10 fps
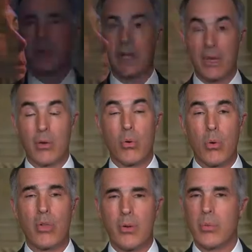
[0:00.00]
again,
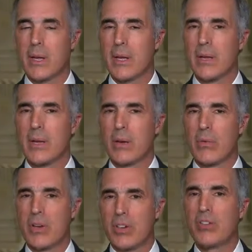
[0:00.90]
or that we
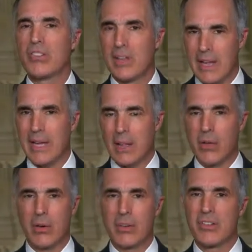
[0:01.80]
reduce the
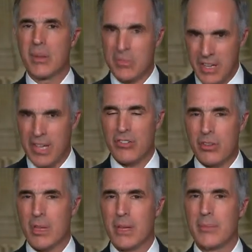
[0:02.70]
likelihood
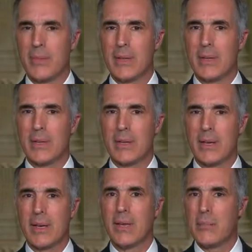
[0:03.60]
substantially,
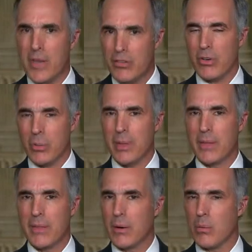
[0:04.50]

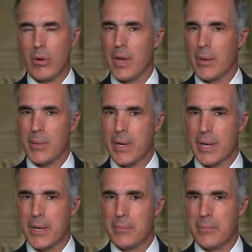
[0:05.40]
immeasurably, that it won't happen again.